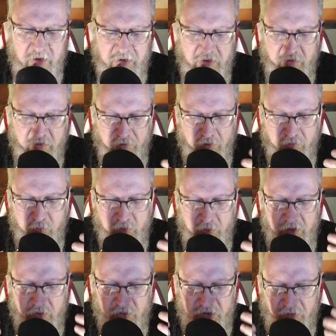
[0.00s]
of what he
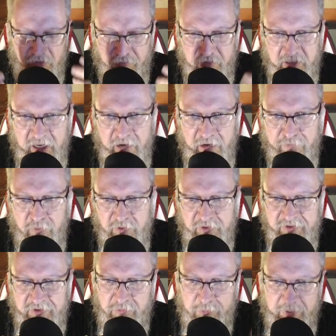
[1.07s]
calls the
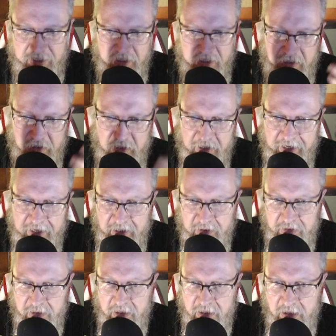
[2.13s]
forgetfulness of being, laying
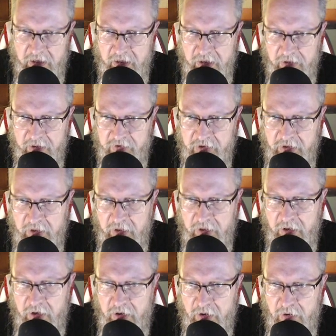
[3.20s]
at the heart
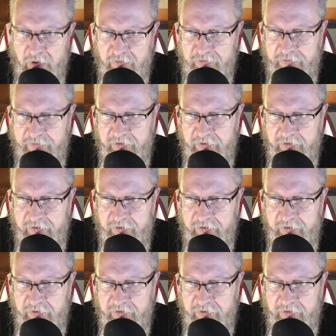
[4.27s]
of